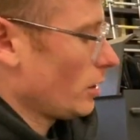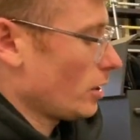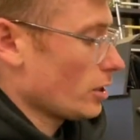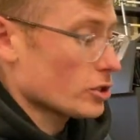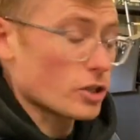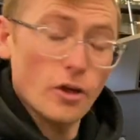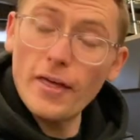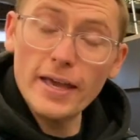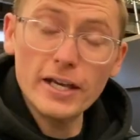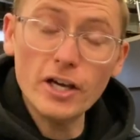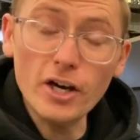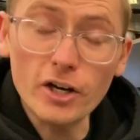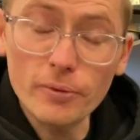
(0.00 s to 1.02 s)
So there you
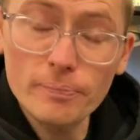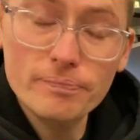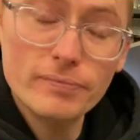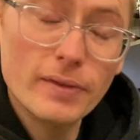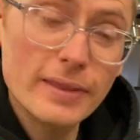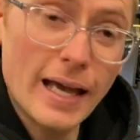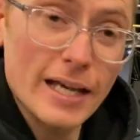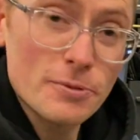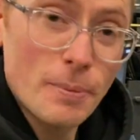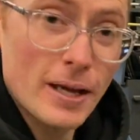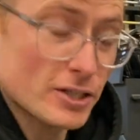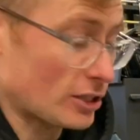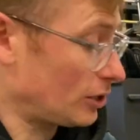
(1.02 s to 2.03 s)
go. That is
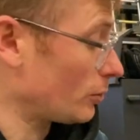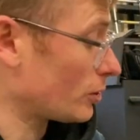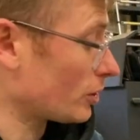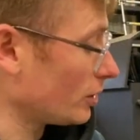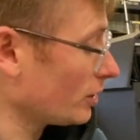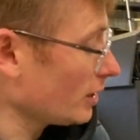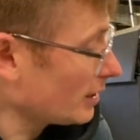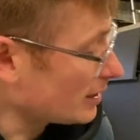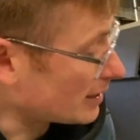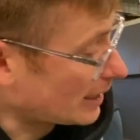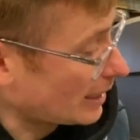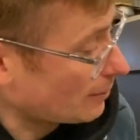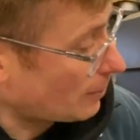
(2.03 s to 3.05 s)
my solution to
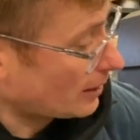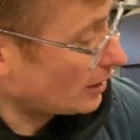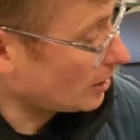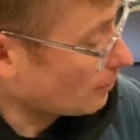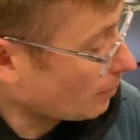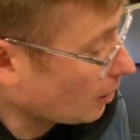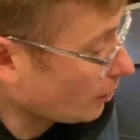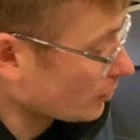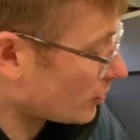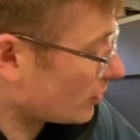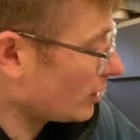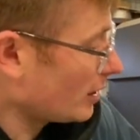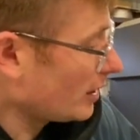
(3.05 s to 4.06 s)
keeping the
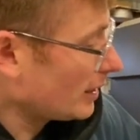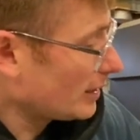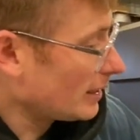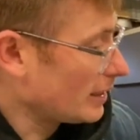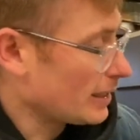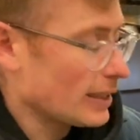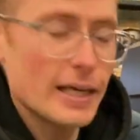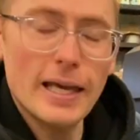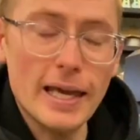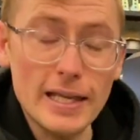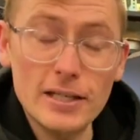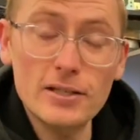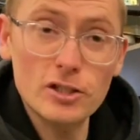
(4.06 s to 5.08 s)
bolts
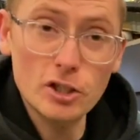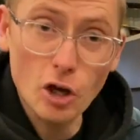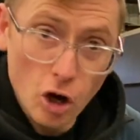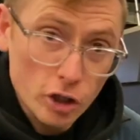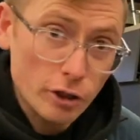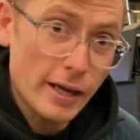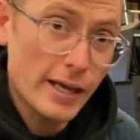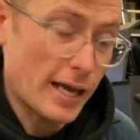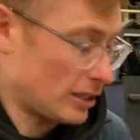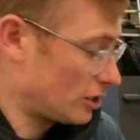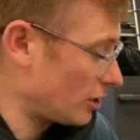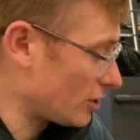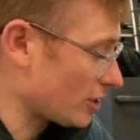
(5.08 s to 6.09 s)
in your crate
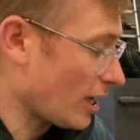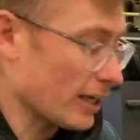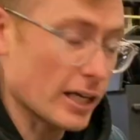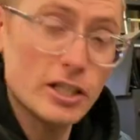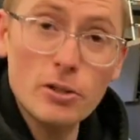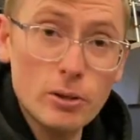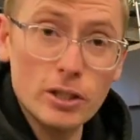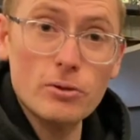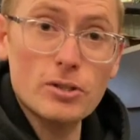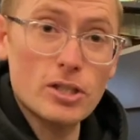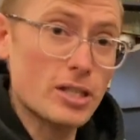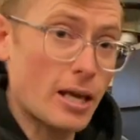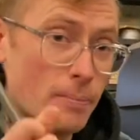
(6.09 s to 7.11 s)
engines tight, and you can use the
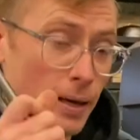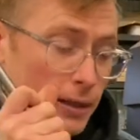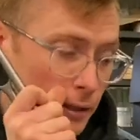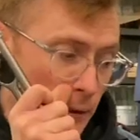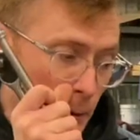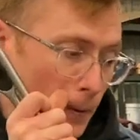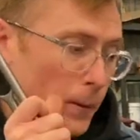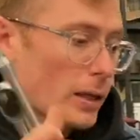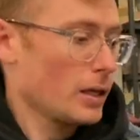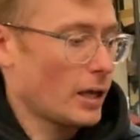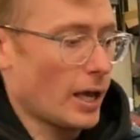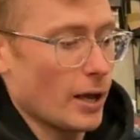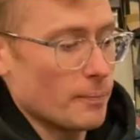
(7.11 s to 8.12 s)
same method.
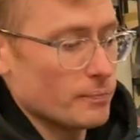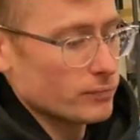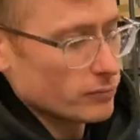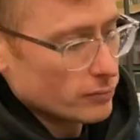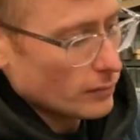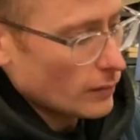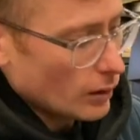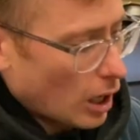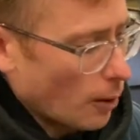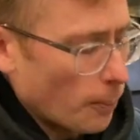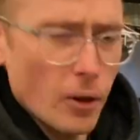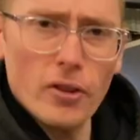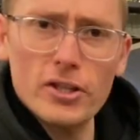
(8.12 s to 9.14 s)
Um, I'll
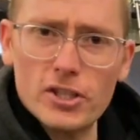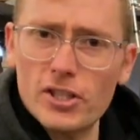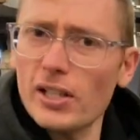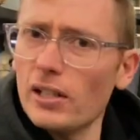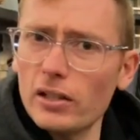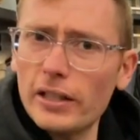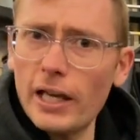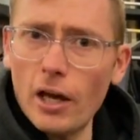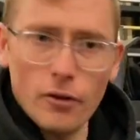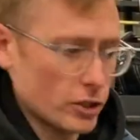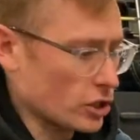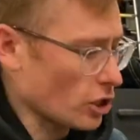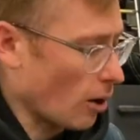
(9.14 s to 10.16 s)
put this as a little kit on the
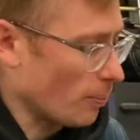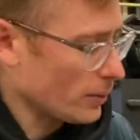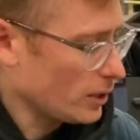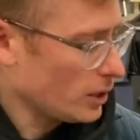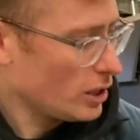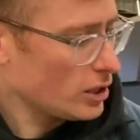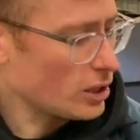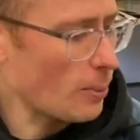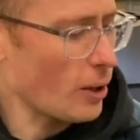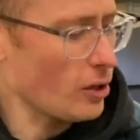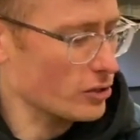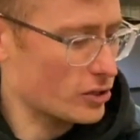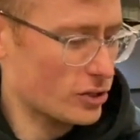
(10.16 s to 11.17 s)
shop. The
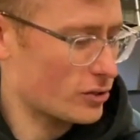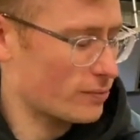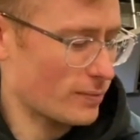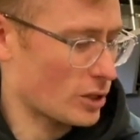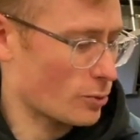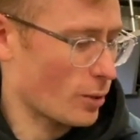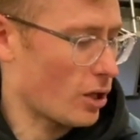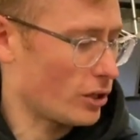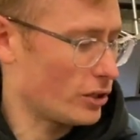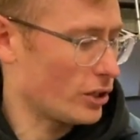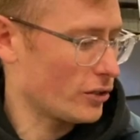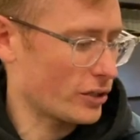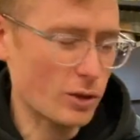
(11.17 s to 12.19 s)
bolts, as we all
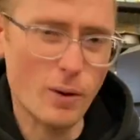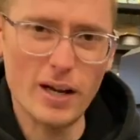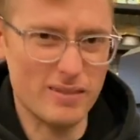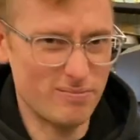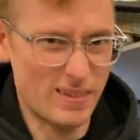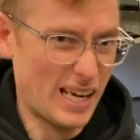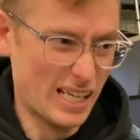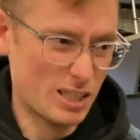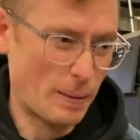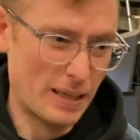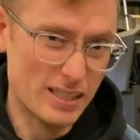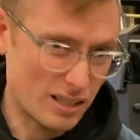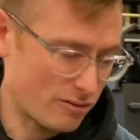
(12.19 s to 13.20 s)
know, they're quite
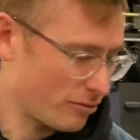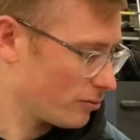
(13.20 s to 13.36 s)
inexpensive.